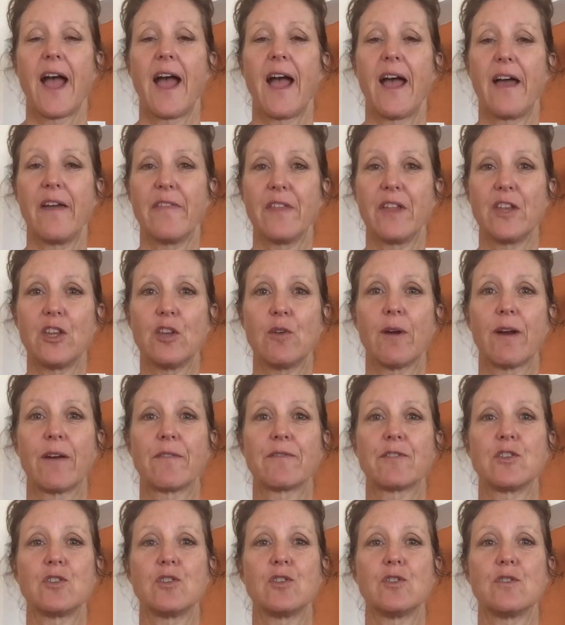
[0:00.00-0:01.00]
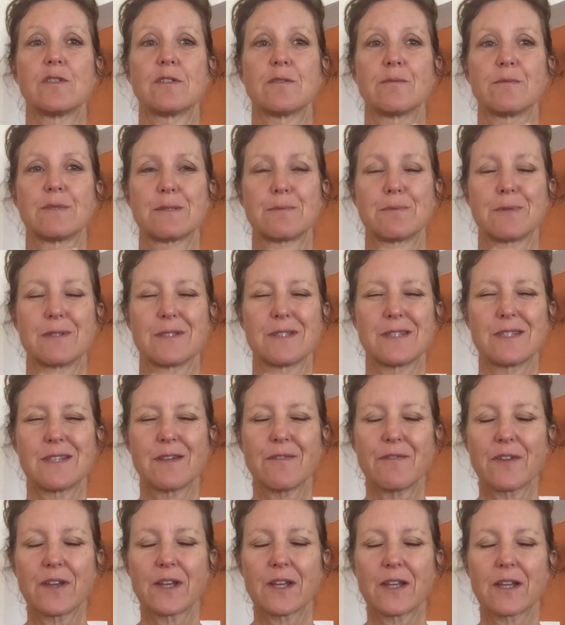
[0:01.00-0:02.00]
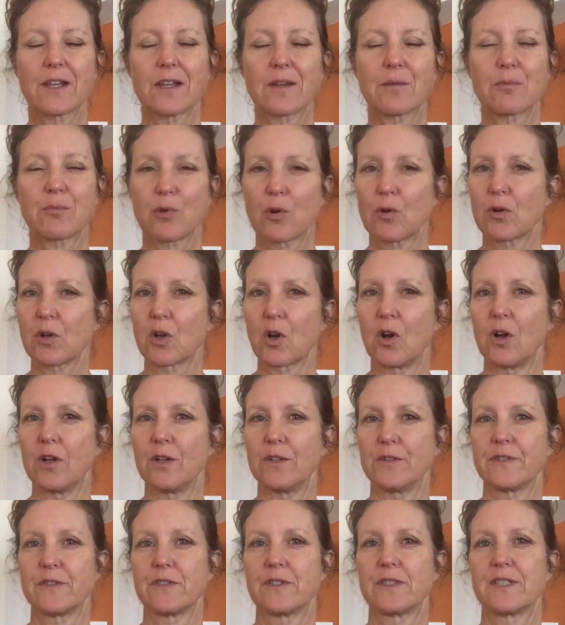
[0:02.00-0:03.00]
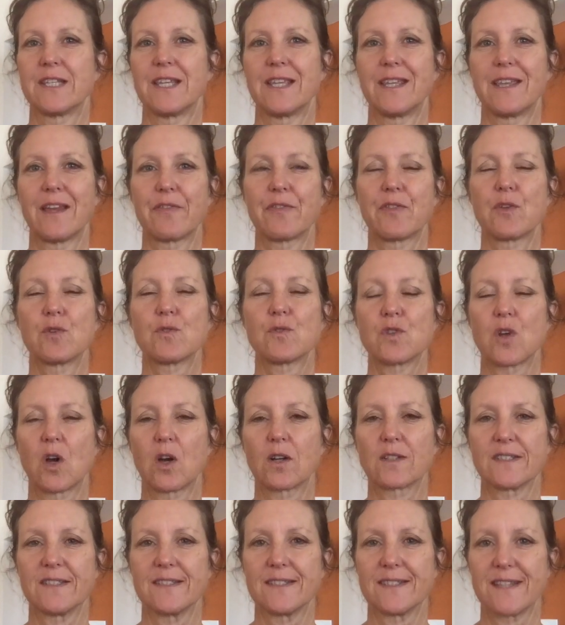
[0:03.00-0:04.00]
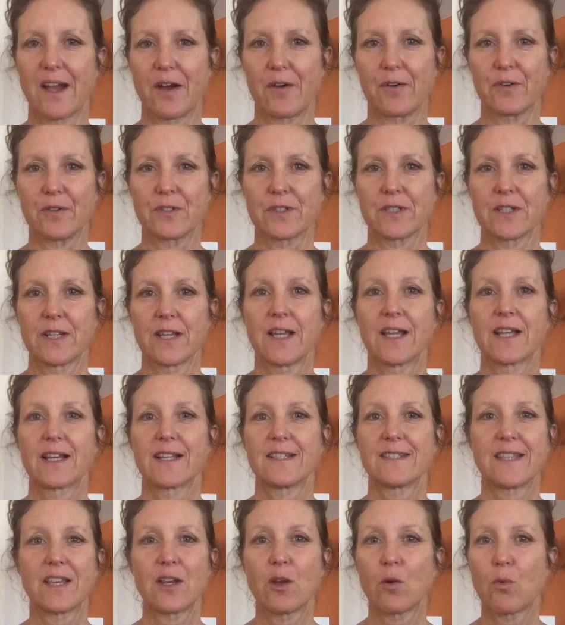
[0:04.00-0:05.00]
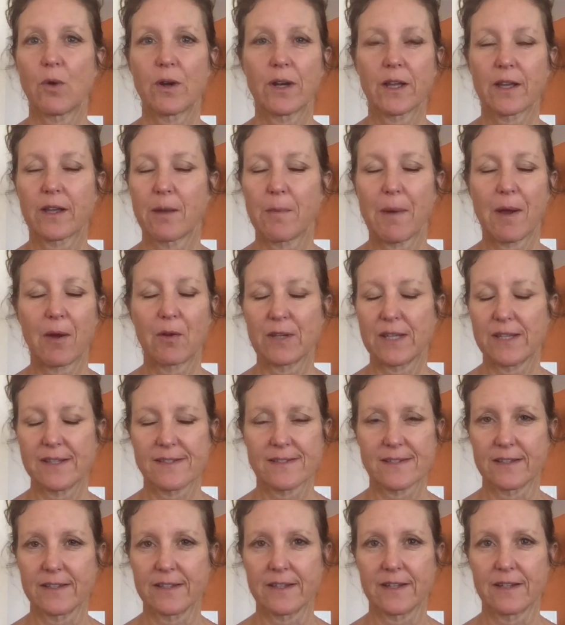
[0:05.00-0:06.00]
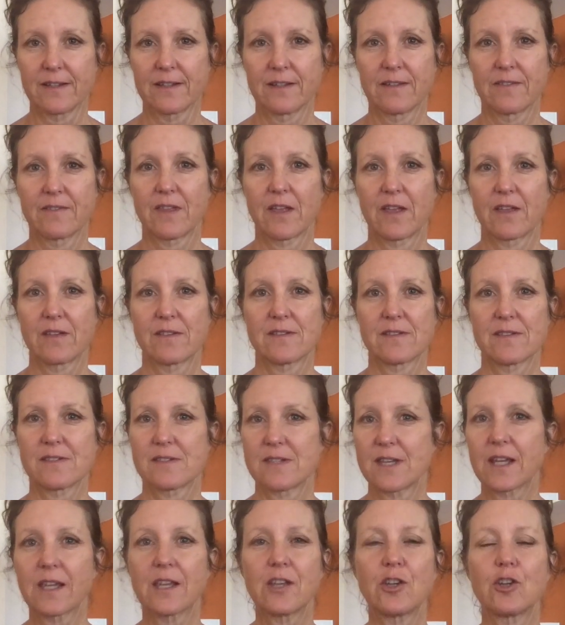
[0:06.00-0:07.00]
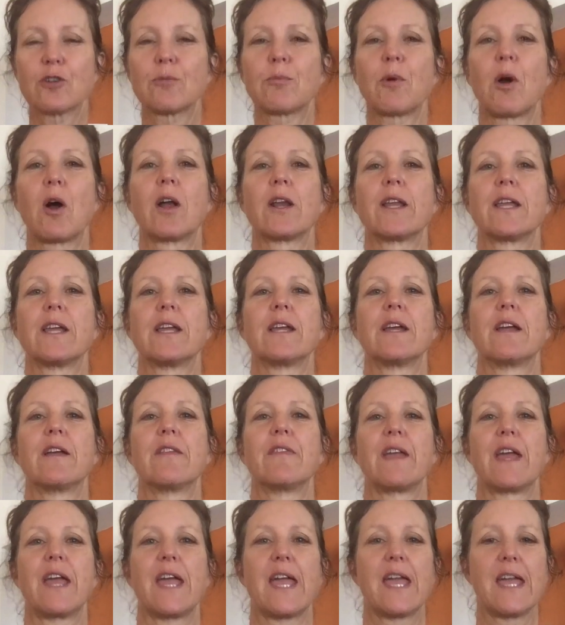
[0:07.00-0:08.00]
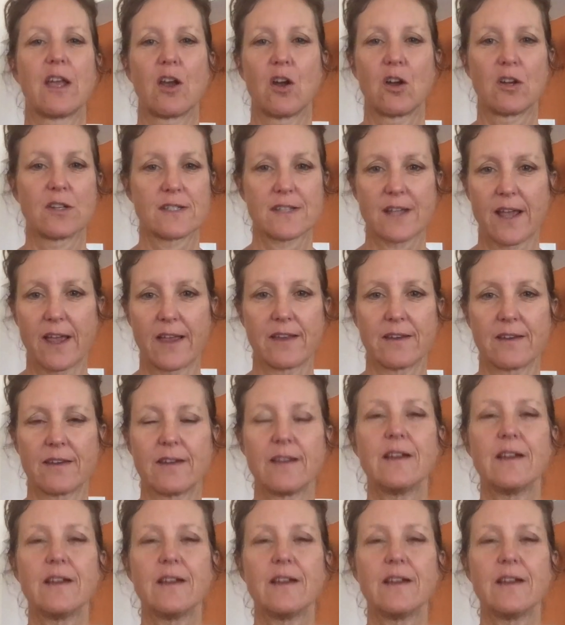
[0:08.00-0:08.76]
and then you have to do some specific protocols to get those toxins out because they don't want to come out easily. They stick in your body and they hang on tight.